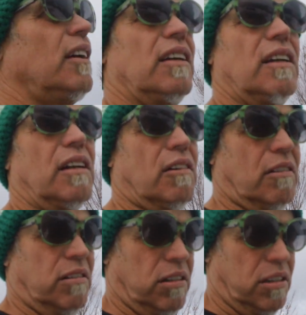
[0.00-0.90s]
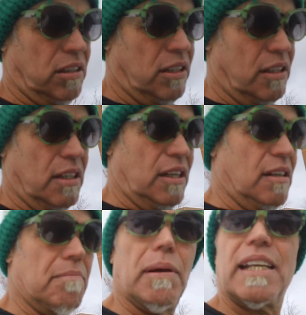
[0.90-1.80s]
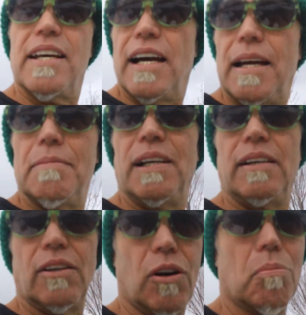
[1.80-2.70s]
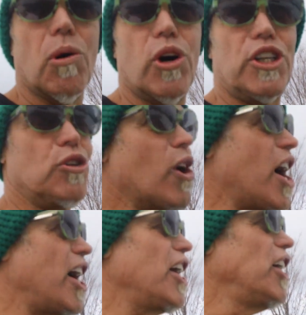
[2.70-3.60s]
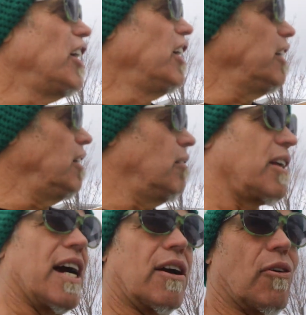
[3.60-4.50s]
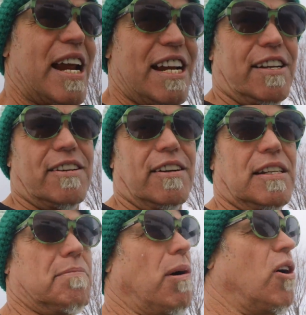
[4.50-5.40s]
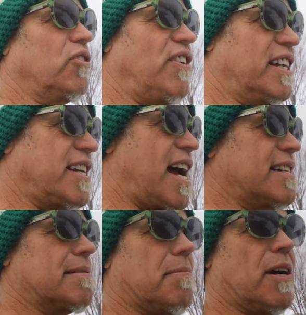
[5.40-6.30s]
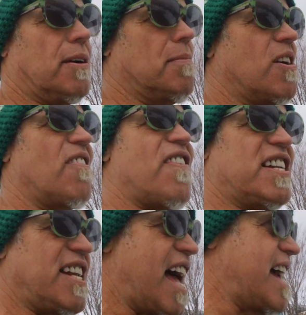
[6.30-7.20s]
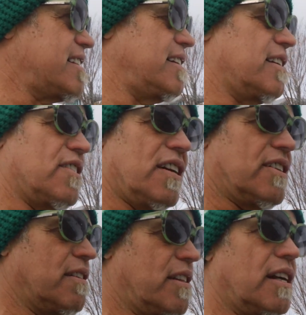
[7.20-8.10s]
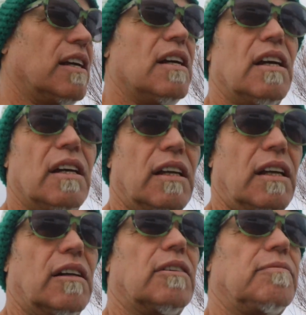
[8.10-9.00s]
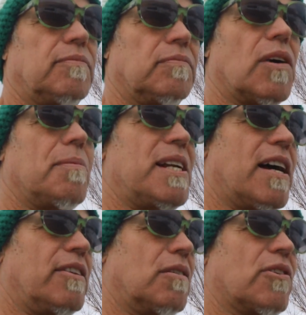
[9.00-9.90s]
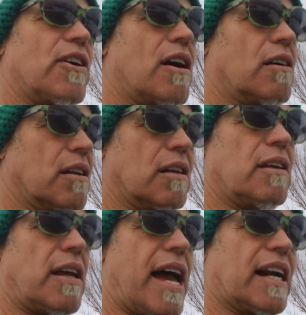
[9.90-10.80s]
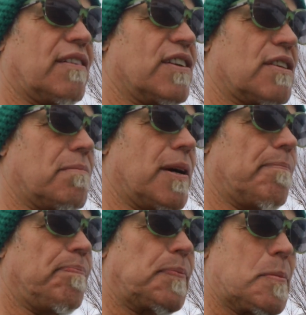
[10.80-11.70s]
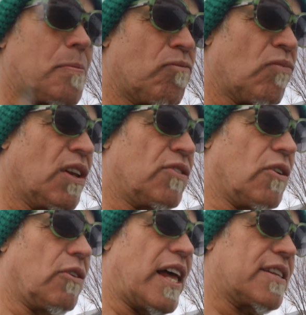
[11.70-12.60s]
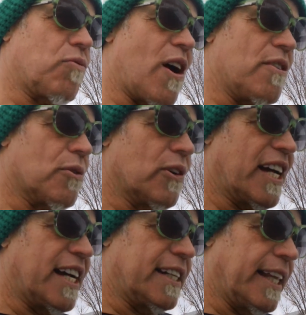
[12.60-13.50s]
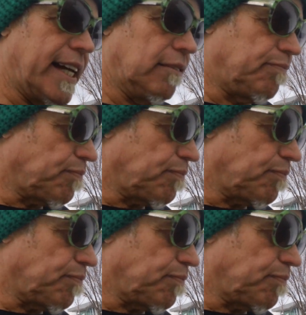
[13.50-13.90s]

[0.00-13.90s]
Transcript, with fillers: you know, big time. Oh, boy, do I. You know, we've got great attorneys. Paul's fantastic. Bonner and Bonner are fantastic. John's and everything. You know, and I'll be down there with our activism. But so that's why the ruling got delayed.